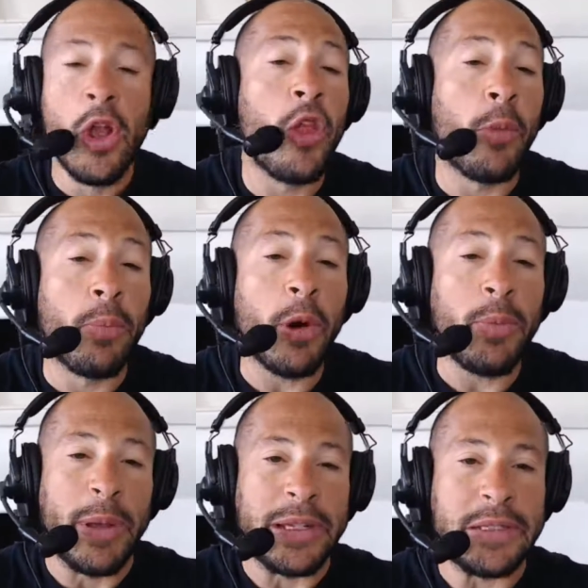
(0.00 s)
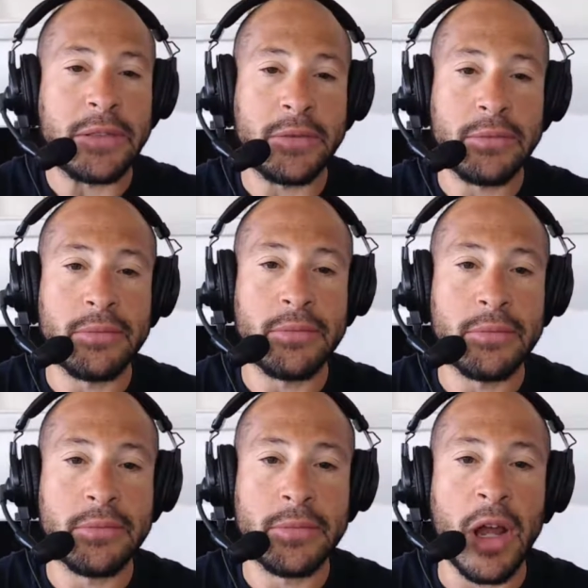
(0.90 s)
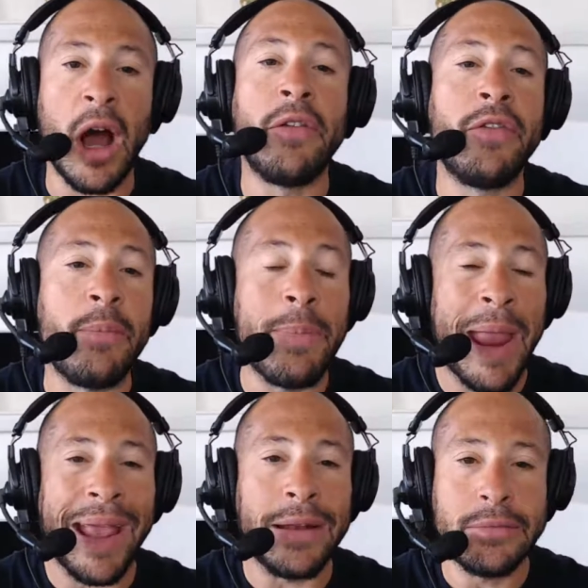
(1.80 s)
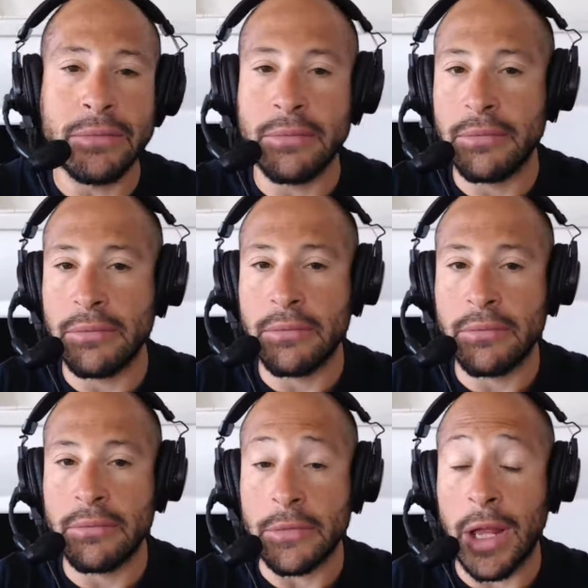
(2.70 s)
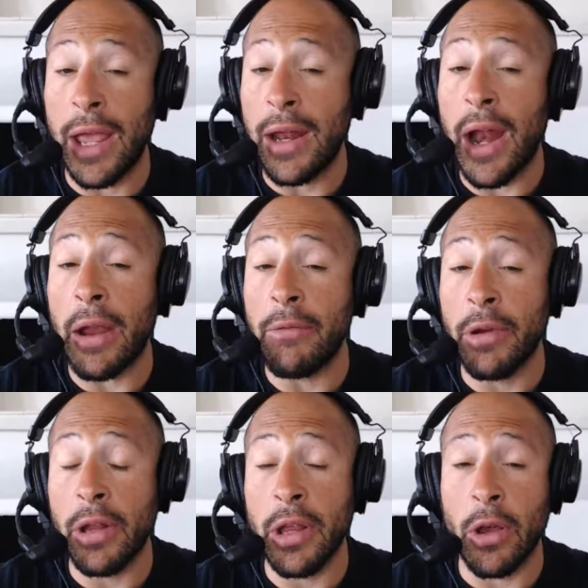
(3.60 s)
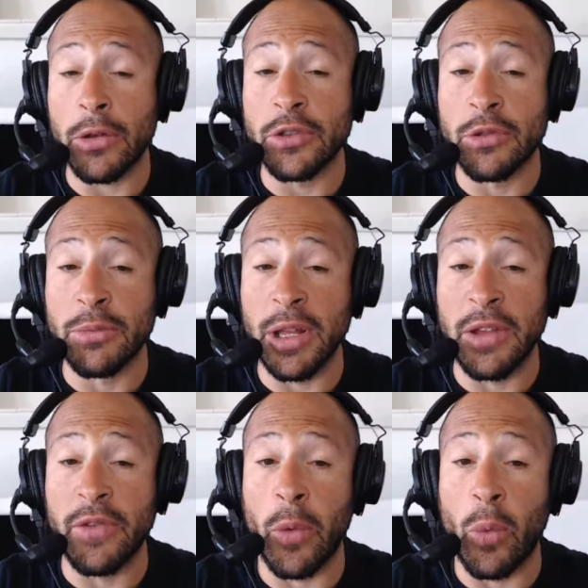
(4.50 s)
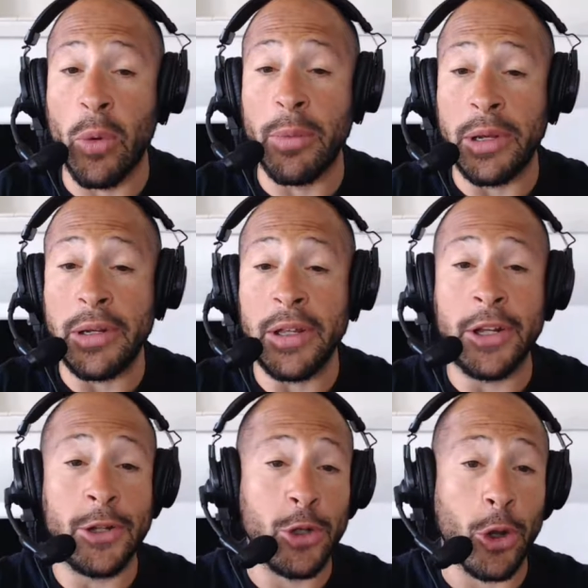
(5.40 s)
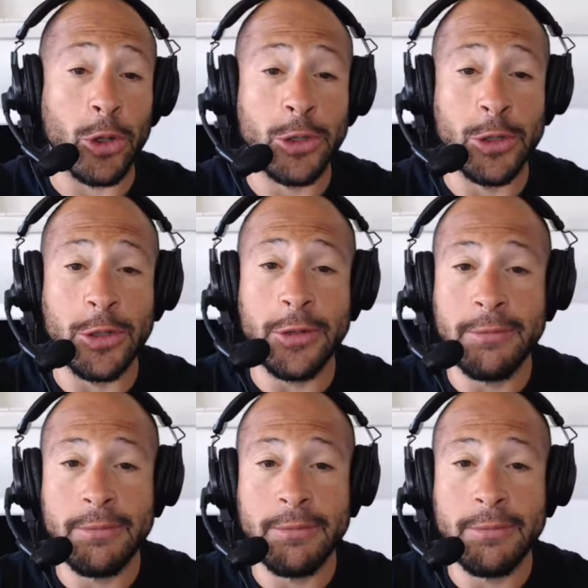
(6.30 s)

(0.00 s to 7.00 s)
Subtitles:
The purpose of a man, and I really also believe a woman in adulthood,